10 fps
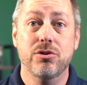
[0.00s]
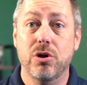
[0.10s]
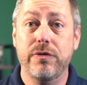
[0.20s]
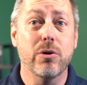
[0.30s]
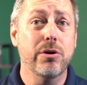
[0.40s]

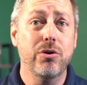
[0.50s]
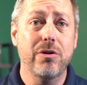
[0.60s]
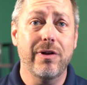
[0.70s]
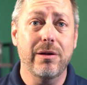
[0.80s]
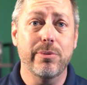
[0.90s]
So if you're a new
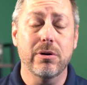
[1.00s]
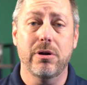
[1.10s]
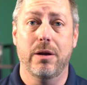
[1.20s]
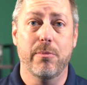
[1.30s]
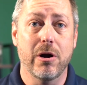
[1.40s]
developer,
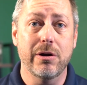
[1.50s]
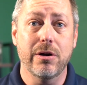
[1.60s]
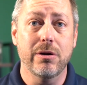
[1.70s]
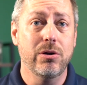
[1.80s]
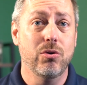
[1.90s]
a
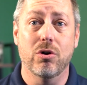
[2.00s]
marketer,